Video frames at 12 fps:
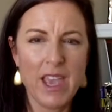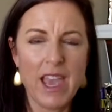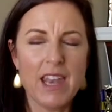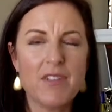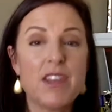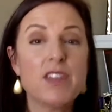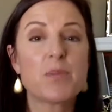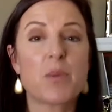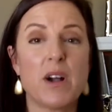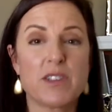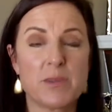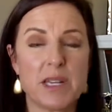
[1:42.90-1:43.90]
And if it is
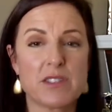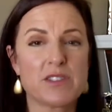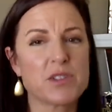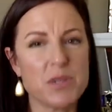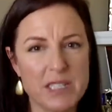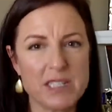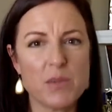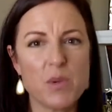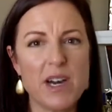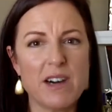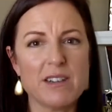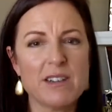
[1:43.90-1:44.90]
prospects, treat them
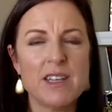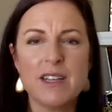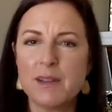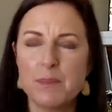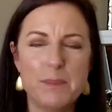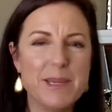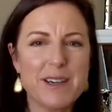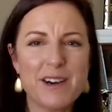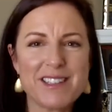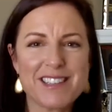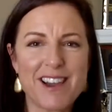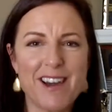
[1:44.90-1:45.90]
well. Be
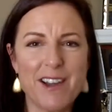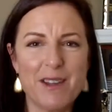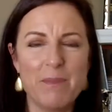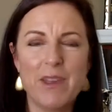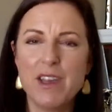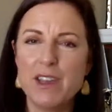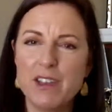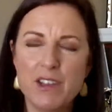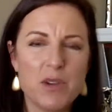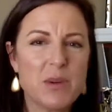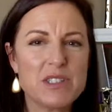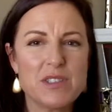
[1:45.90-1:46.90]
on time.
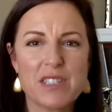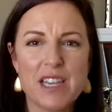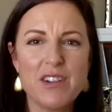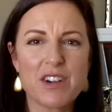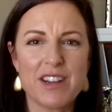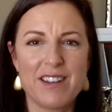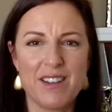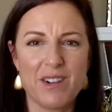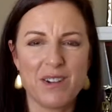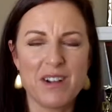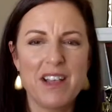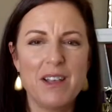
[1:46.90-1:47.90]
Do what you say you're going to
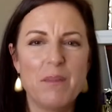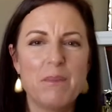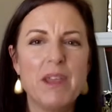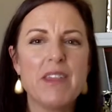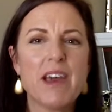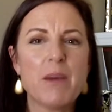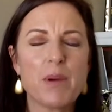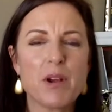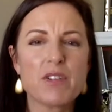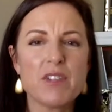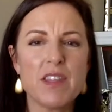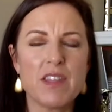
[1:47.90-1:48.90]
do. Be that
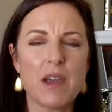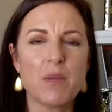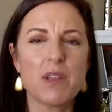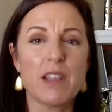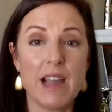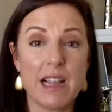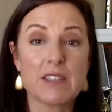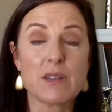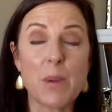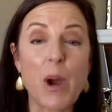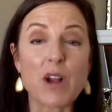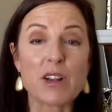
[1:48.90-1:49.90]
person that they would like
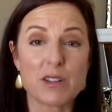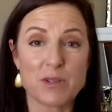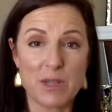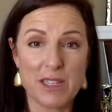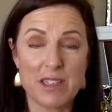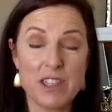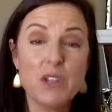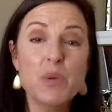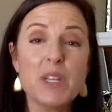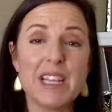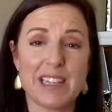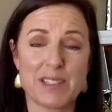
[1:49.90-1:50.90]
to partner with, that you
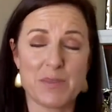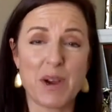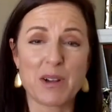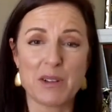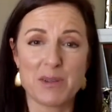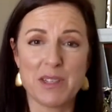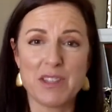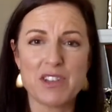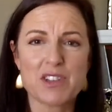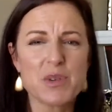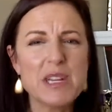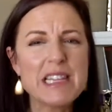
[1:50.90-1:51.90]
would like to partner with.
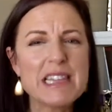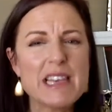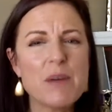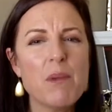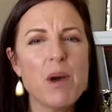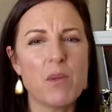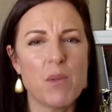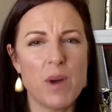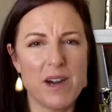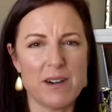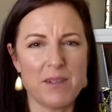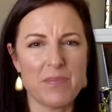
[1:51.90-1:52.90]
Treat them
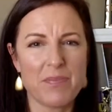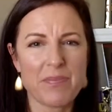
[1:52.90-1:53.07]
well.